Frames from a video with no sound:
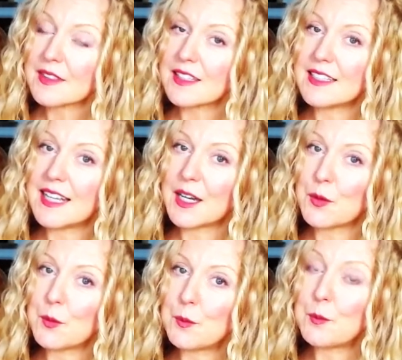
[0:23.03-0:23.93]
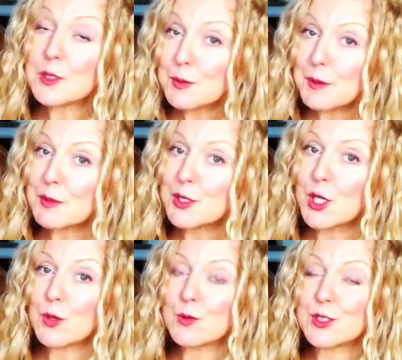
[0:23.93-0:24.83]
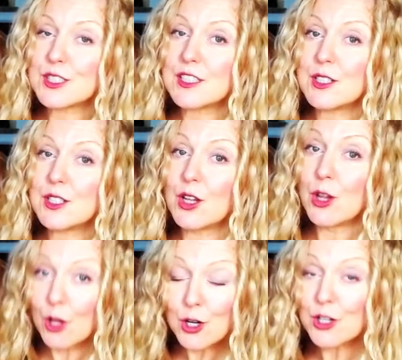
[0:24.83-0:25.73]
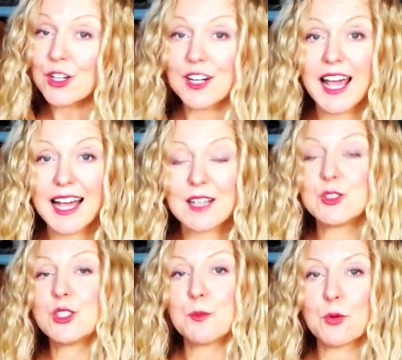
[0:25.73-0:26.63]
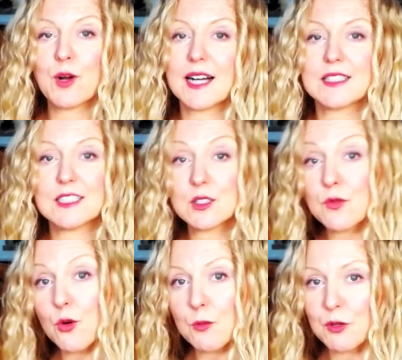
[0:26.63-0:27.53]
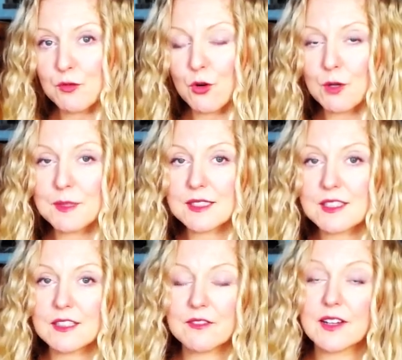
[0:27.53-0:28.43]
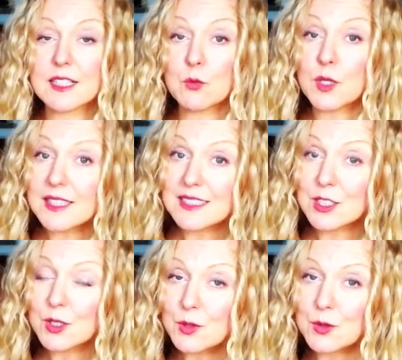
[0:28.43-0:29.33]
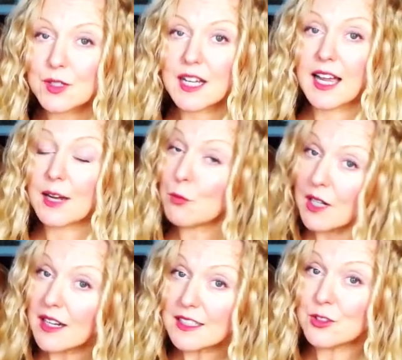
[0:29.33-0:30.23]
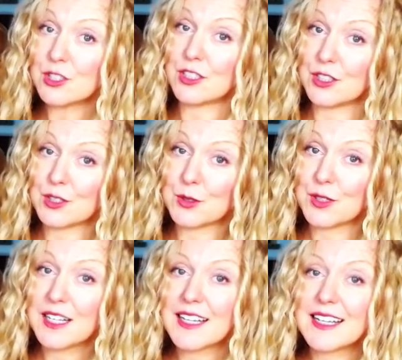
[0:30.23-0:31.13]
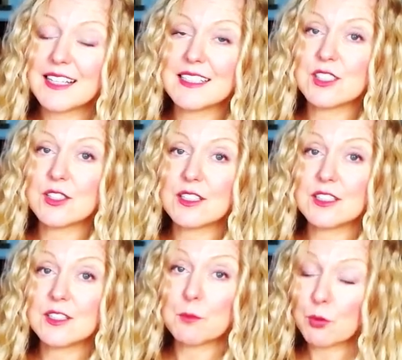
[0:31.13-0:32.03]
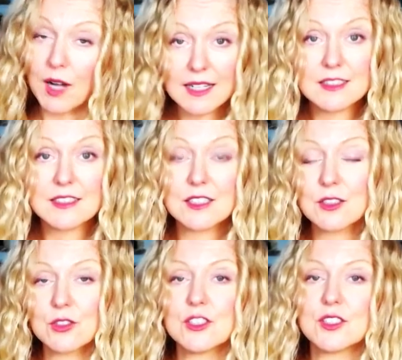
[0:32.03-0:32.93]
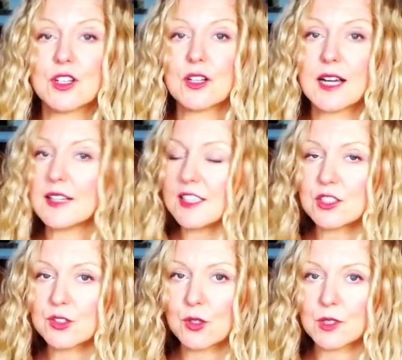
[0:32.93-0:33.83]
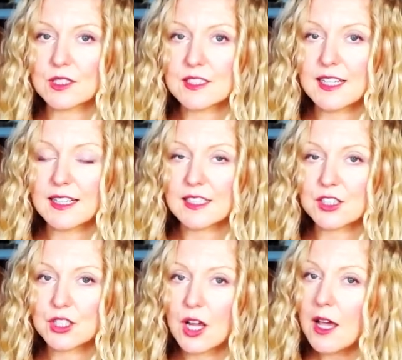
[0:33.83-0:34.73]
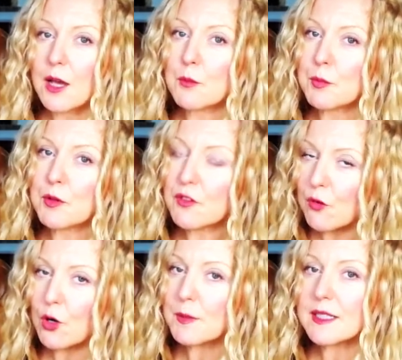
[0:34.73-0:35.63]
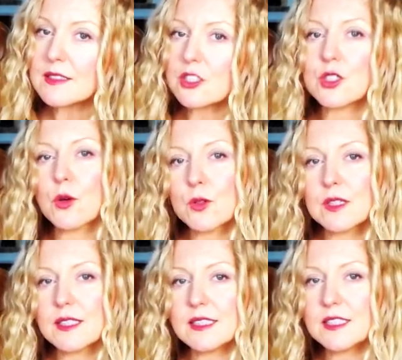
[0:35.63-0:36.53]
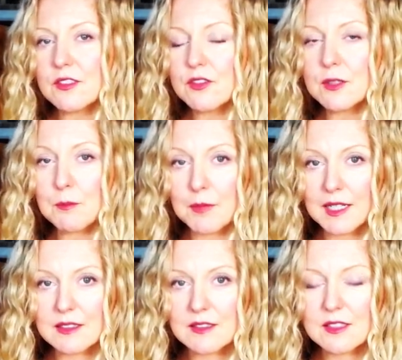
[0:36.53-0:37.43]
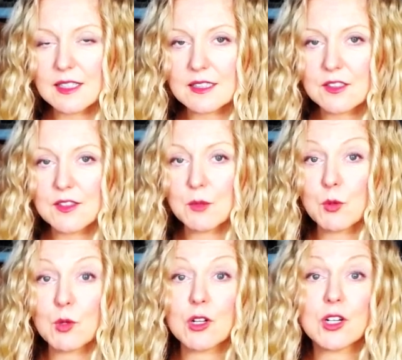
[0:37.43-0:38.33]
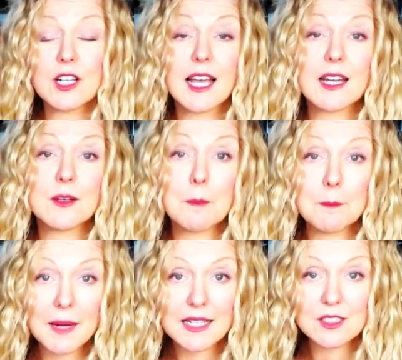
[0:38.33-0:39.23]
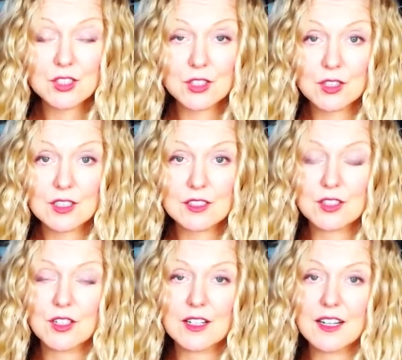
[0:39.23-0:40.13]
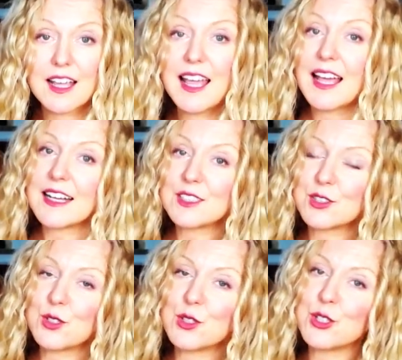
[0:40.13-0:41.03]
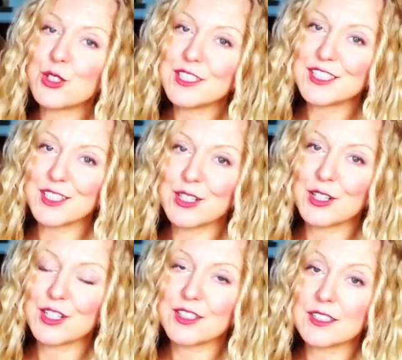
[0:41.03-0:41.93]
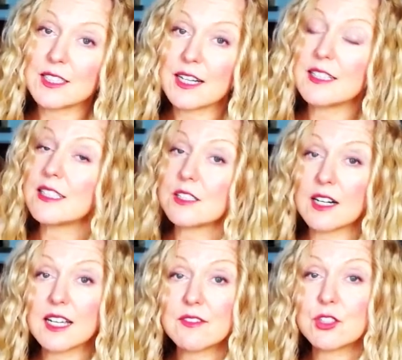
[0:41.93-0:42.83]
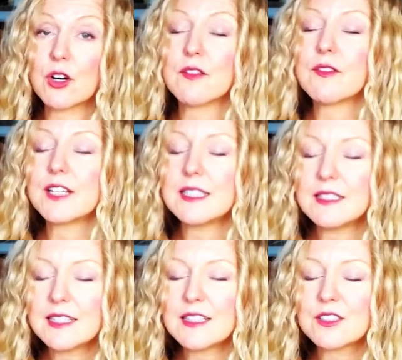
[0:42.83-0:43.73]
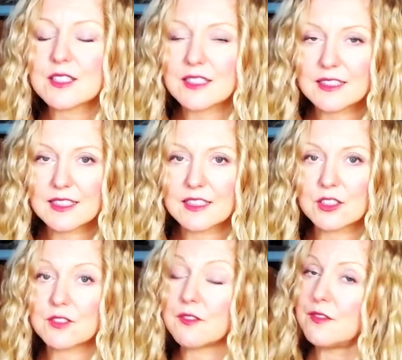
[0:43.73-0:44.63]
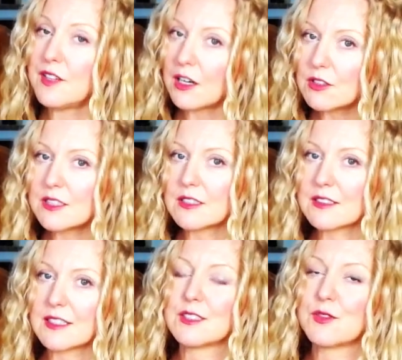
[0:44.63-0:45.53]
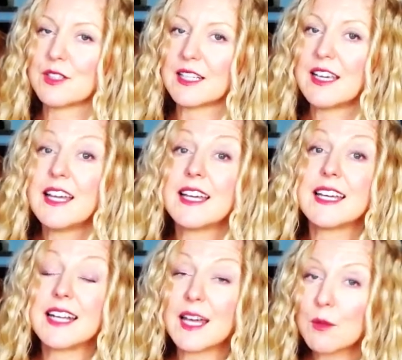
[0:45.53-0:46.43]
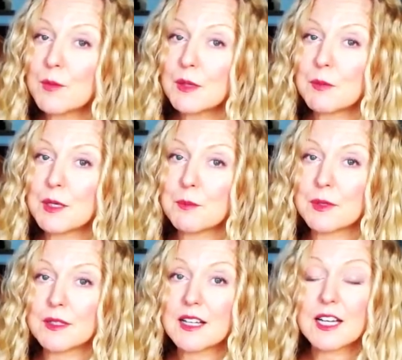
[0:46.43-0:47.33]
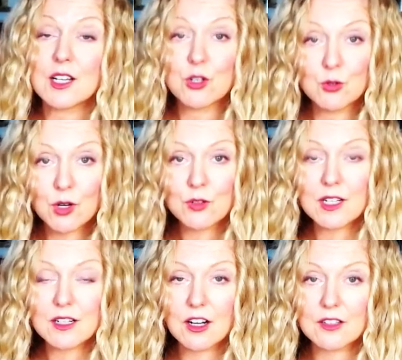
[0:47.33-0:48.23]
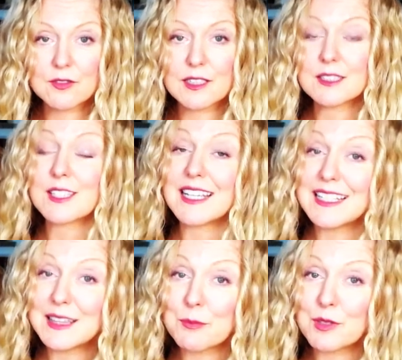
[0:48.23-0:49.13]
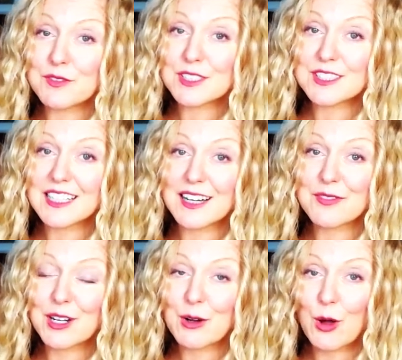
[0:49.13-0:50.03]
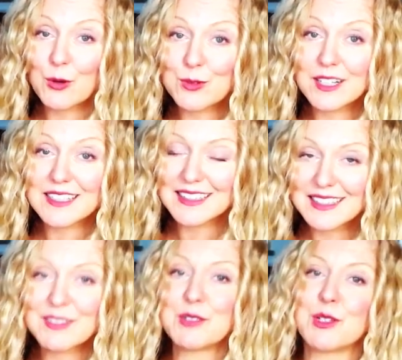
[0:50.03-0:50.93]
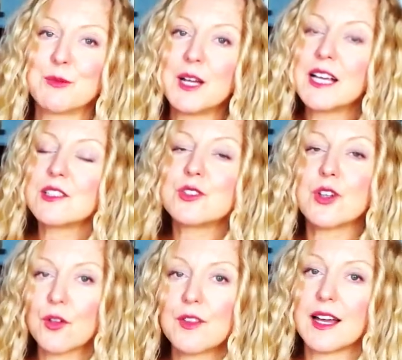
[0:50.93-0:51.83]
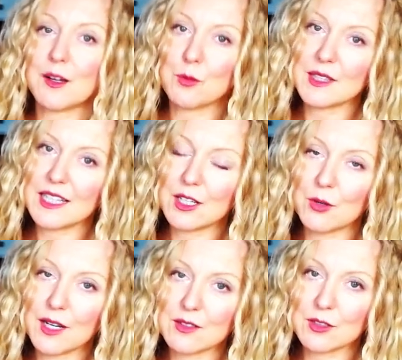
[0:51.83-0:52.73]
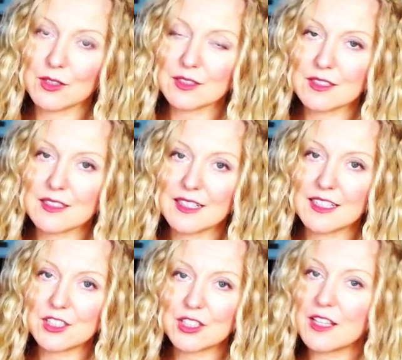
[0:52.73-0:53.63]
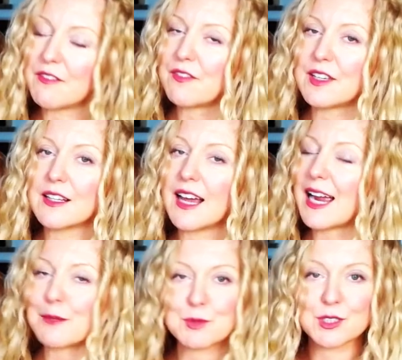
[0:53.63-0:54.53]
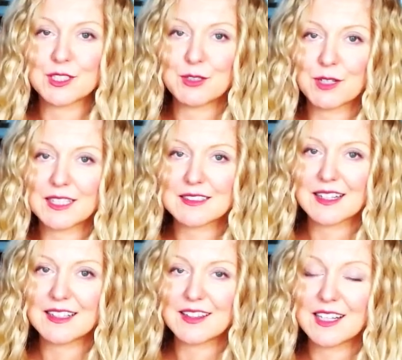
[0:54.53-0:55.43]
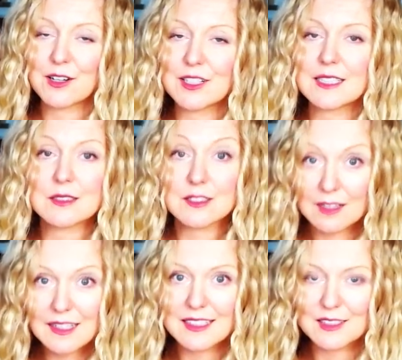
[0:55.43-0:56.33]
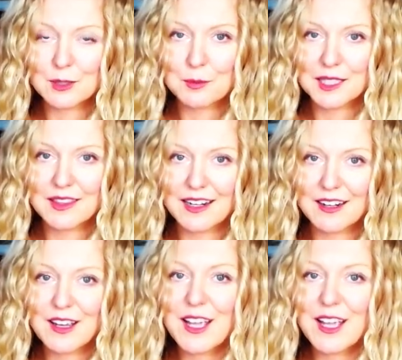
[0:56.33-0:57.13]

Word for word: Now, most people don't learn how to practice for performance. And in fact, what they do, and what I used to do, is practice and learn the song and then just go on stage. But performing is a totally different mindset than we're learning how to master a song. And so you're going to learn the techniques that I have taught for years and years very successfully in helping people grow their confidence in the privacy of their own living room so that when they go out on stage, they feel absolutely great and they are excited to be there.